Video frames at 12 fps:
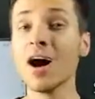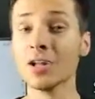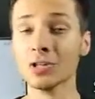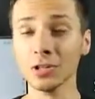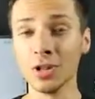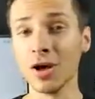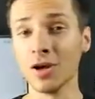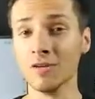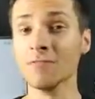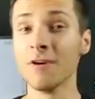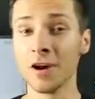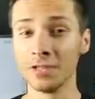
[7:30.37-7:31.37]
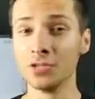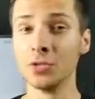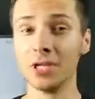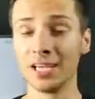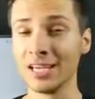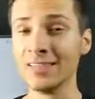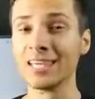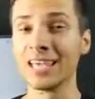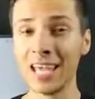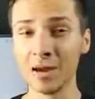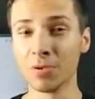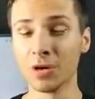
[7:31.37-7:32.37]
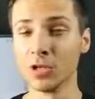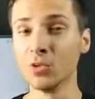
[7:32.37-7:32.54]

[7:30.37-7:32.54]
a lot of fine-tuning in the camera.